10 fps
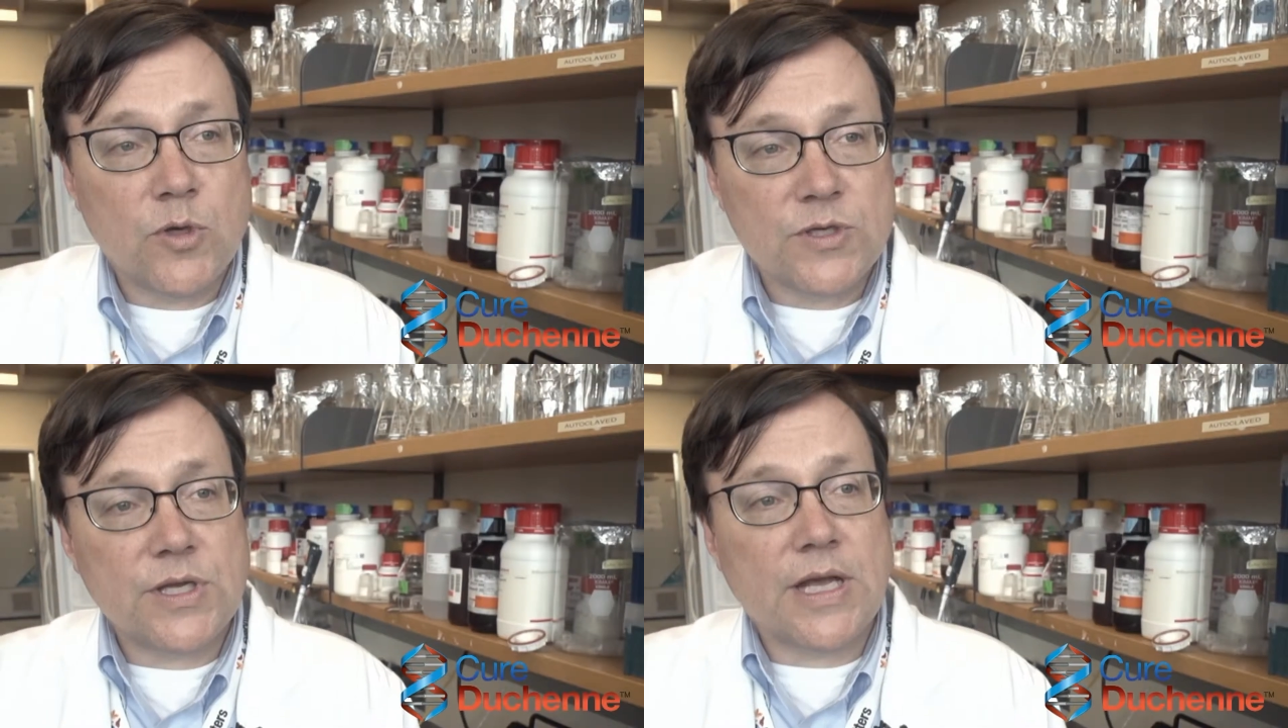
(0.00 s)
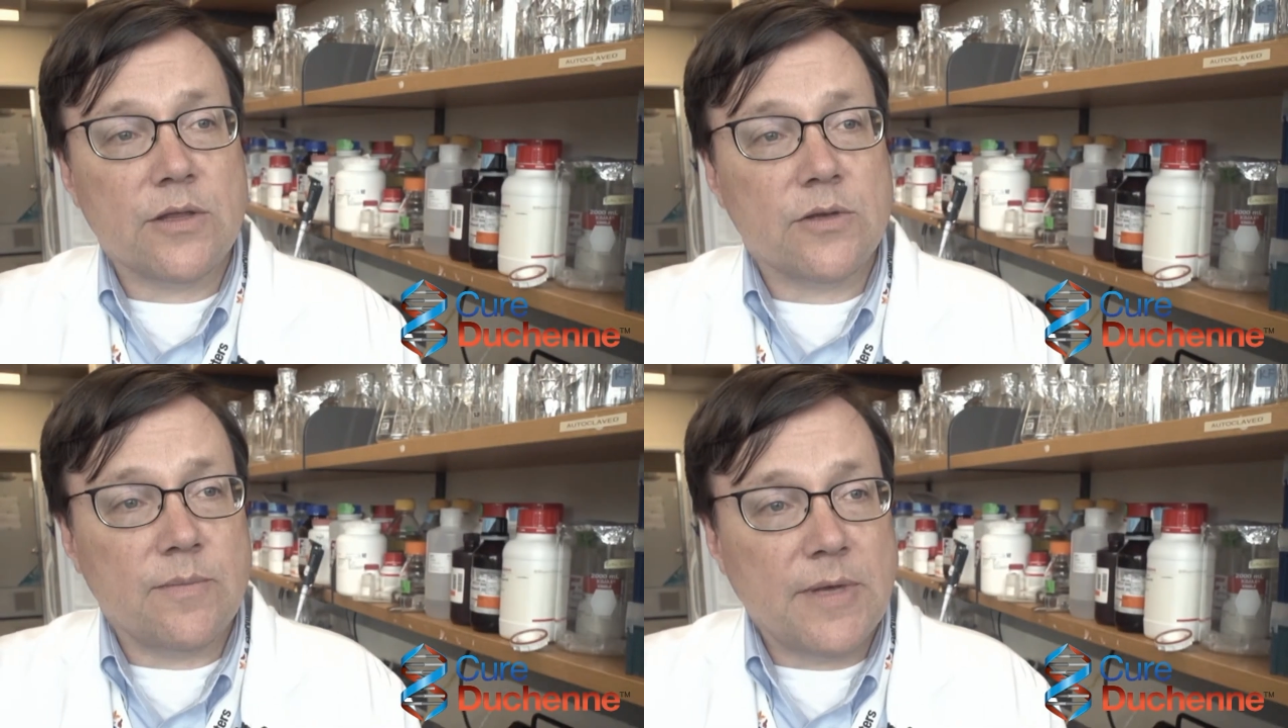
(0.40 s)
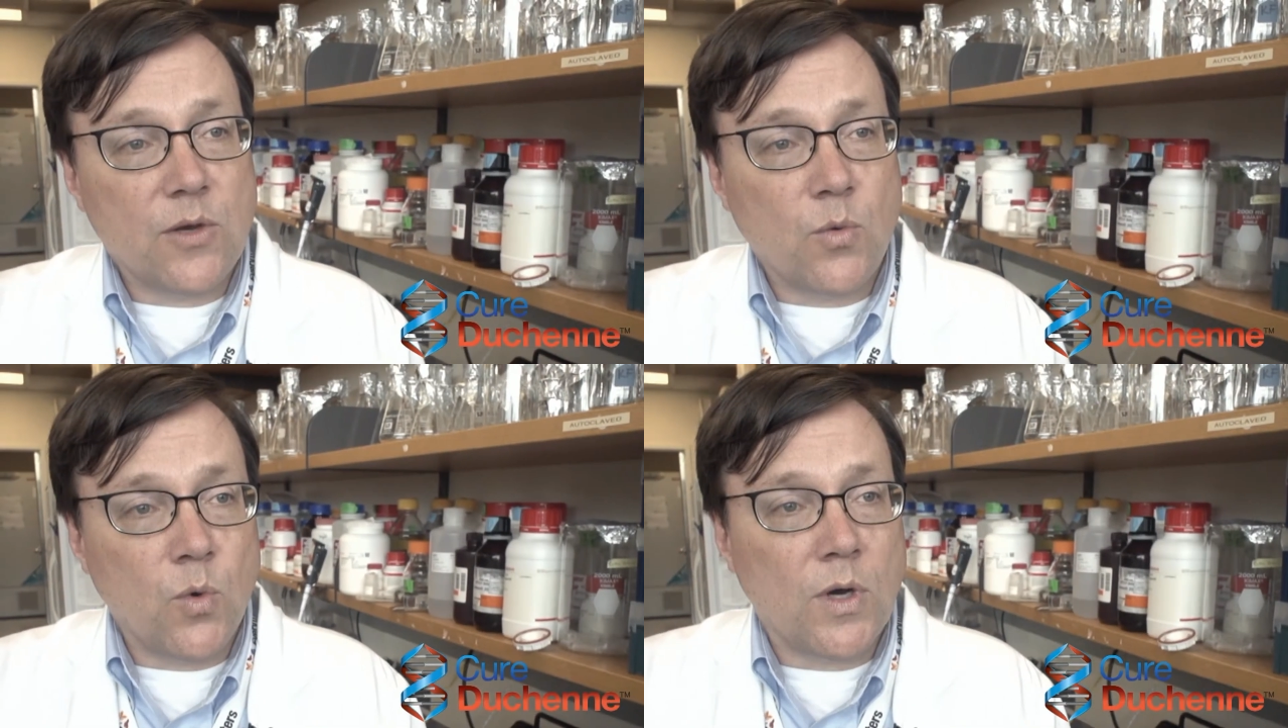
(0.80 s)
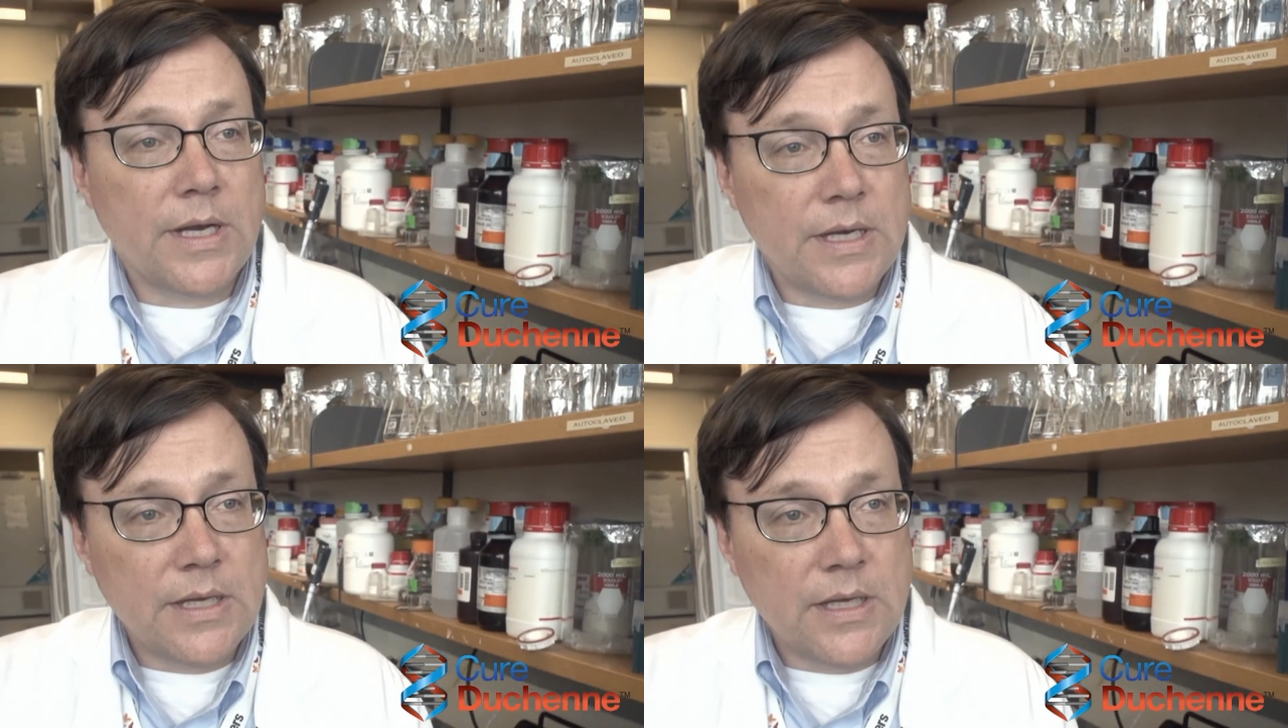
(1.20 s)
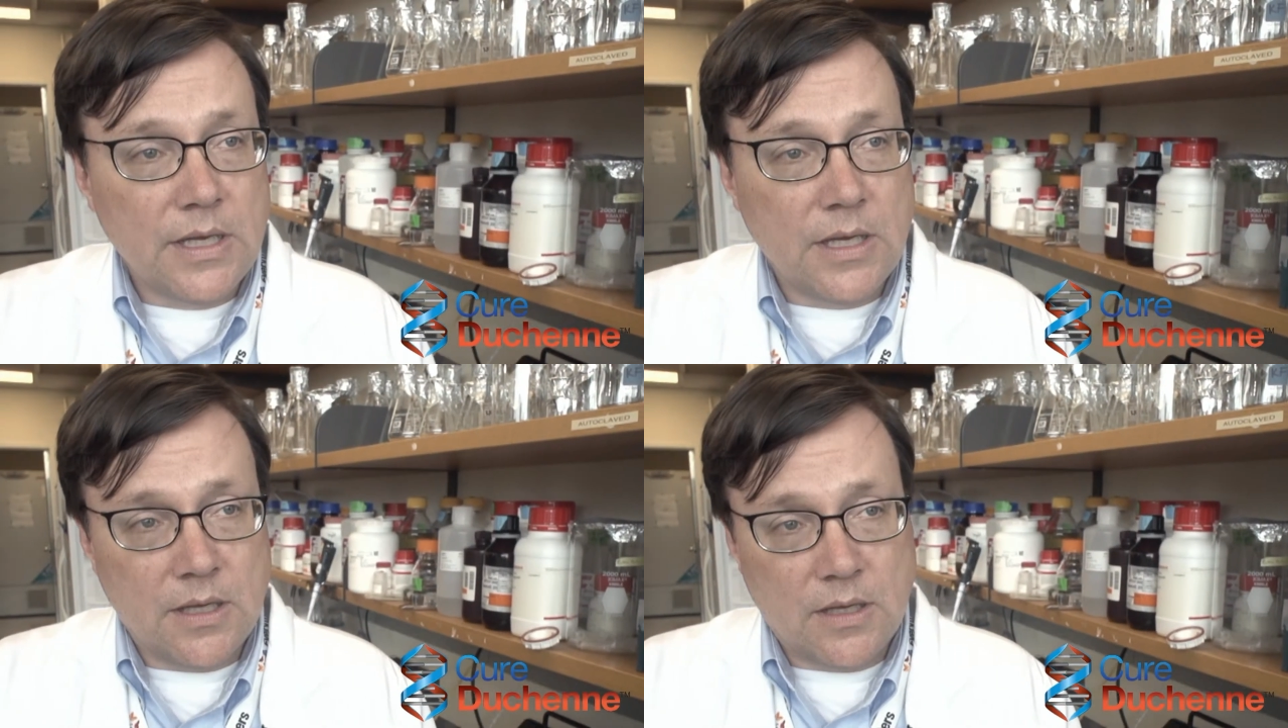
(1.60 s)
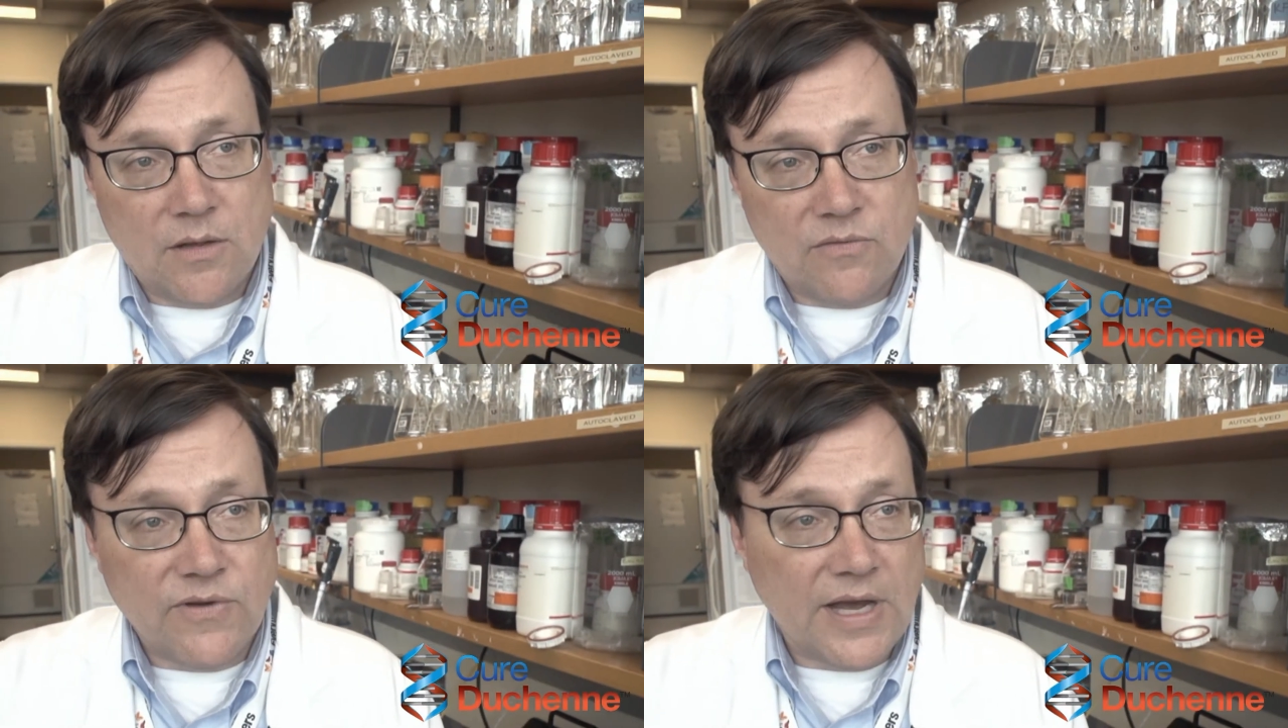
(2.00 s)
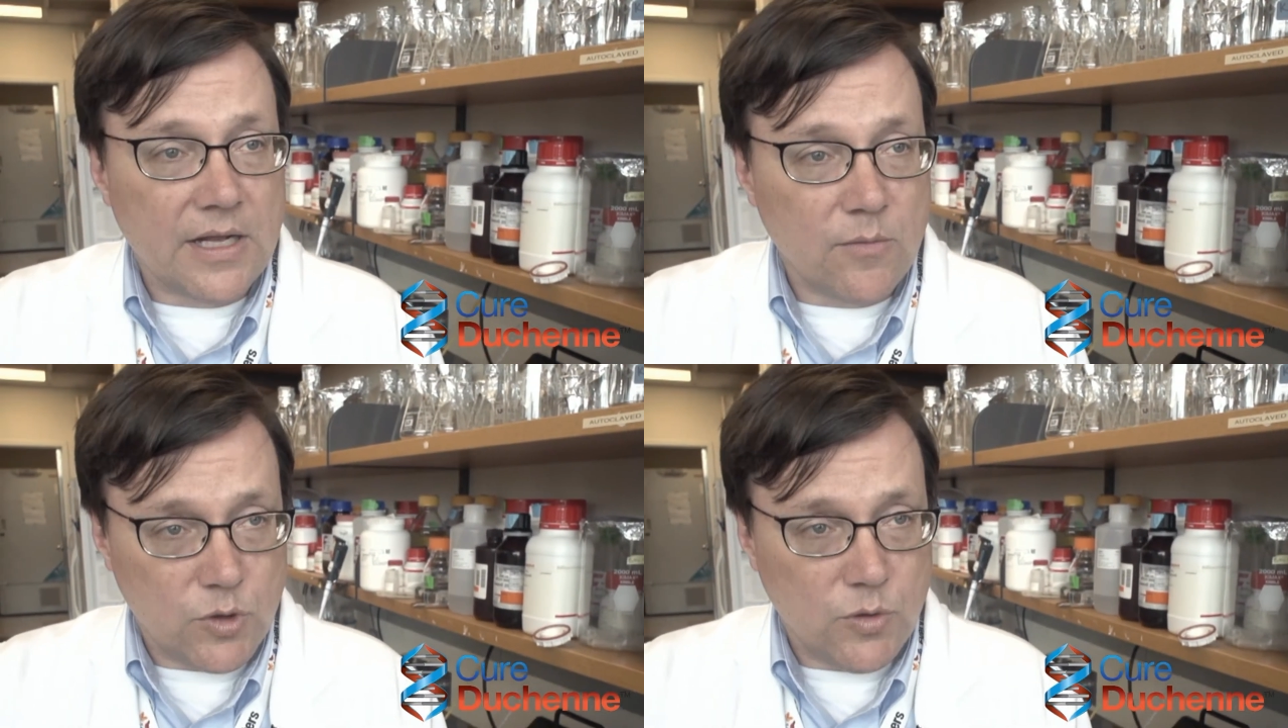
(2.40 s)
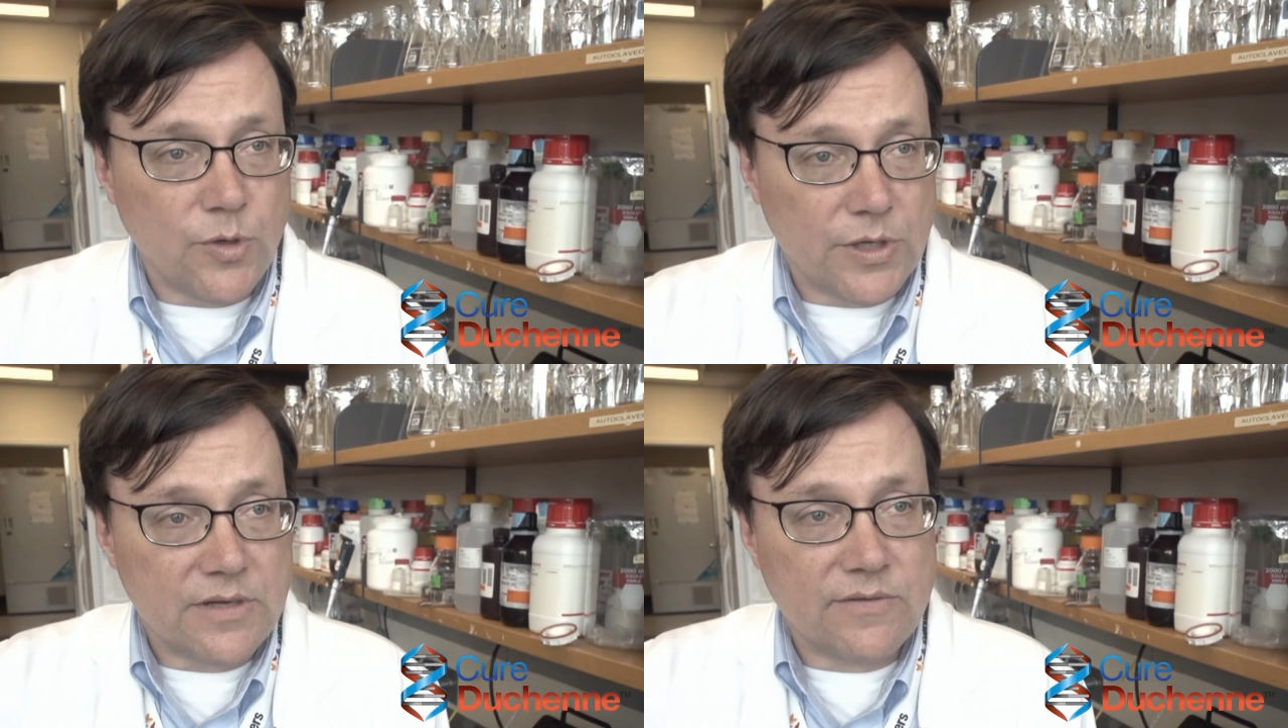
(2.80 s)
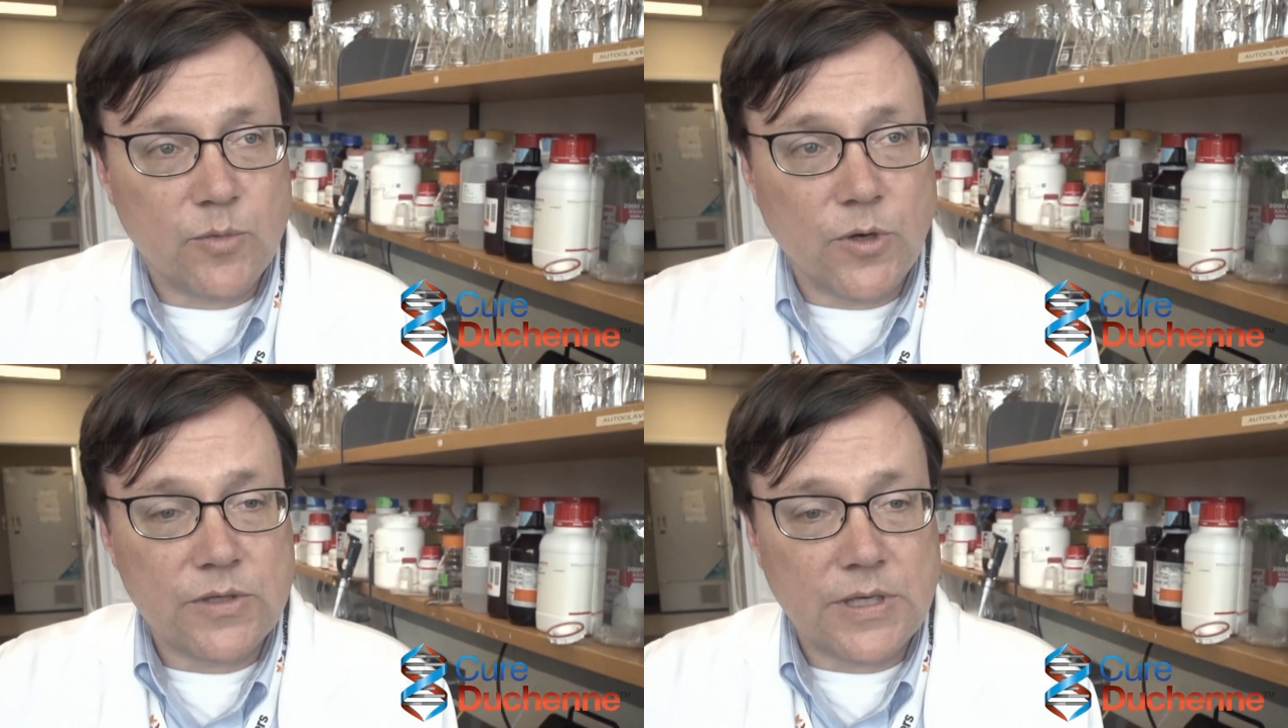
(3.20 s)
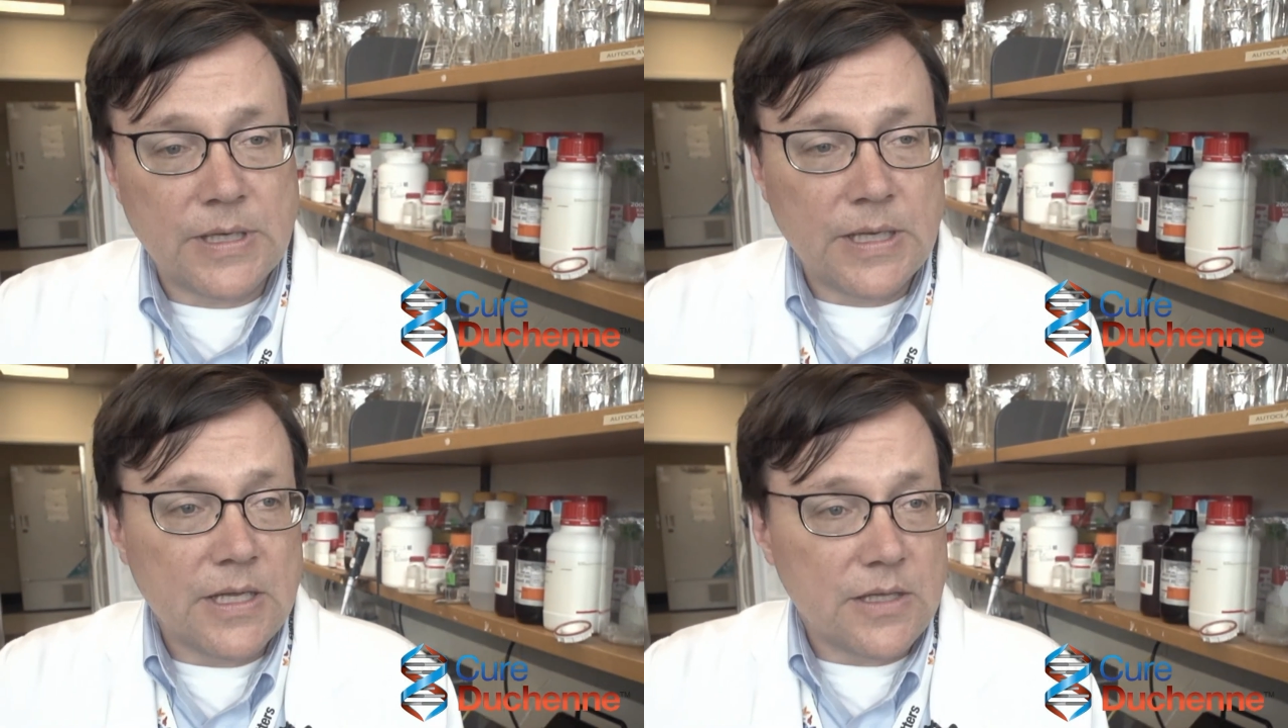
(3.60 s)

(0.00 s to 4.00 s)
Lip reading: pushed together to make one final blueprint of the protein.